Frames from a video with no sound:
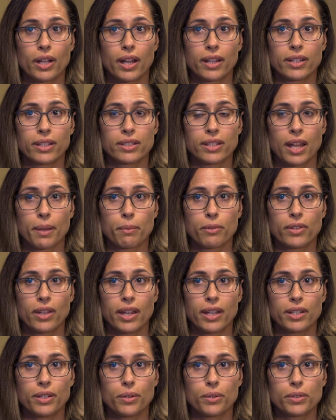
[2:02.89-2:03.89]
at the time of
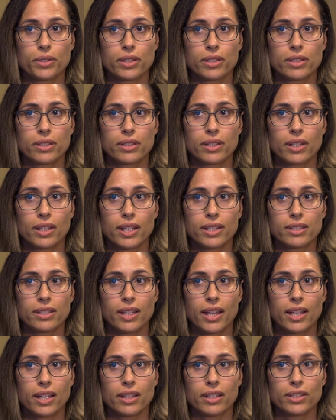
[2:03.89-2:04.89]
diagnosis, the less
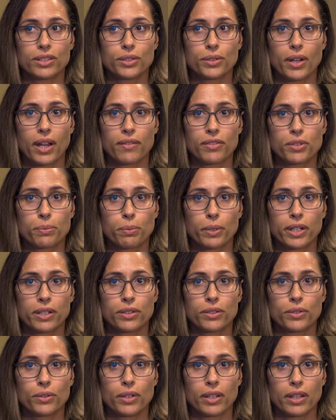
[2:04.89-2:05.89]
likely to have
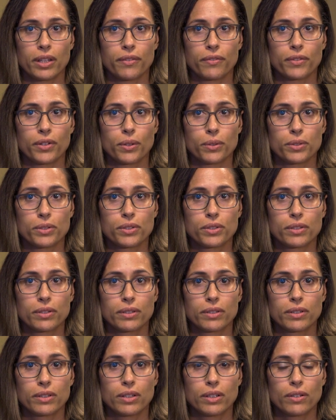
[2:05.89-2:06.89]
spread to the lymph nodes.
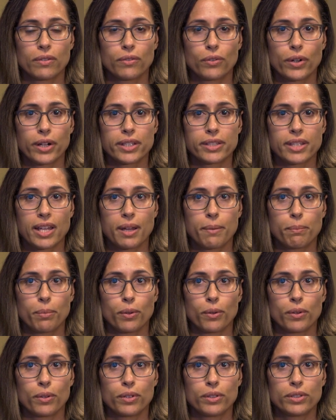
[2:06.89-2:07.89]
For
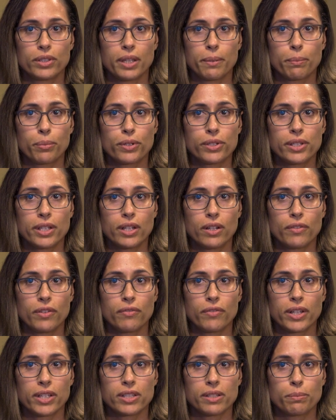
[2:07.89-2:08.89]
example, 10% of
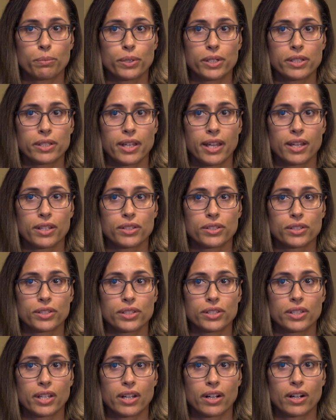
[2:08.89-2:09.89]
invasive breast
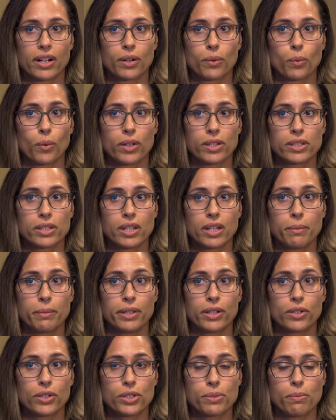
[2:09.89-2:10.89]
cancers that are 1
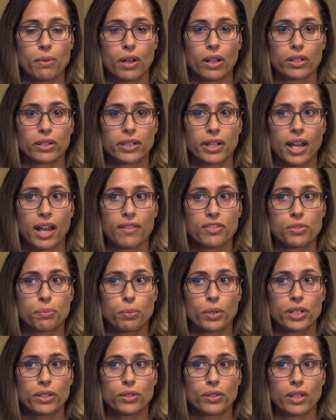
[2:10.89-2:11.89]
centimeter or smaller have
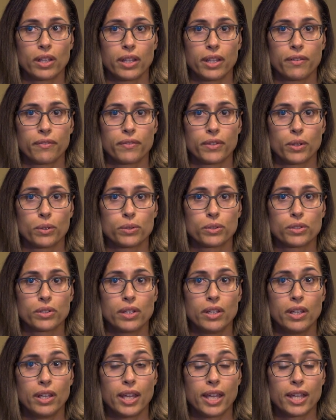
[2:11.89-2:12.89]
spread to the lymph nodes,
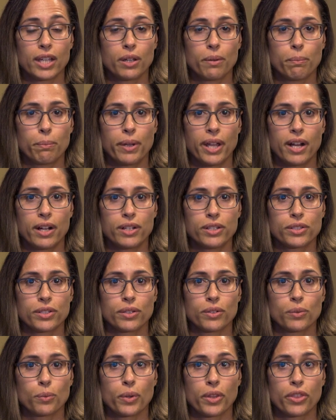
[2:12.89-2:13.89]
in
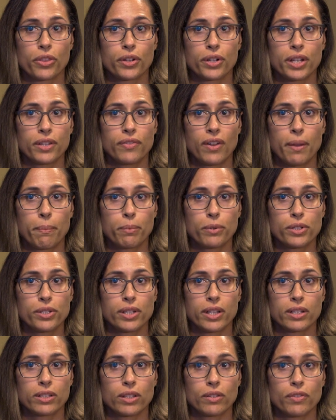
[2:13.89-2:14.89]
comparison with
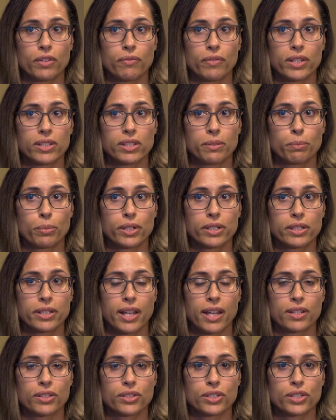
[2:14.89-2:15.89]
35% of invasive breast
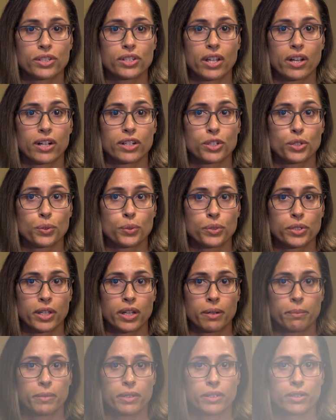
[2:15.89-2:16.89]
cancers that are 2
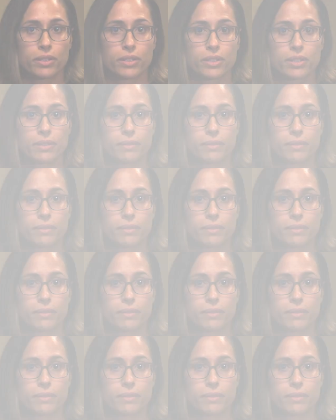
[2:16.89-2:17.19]
centimeters.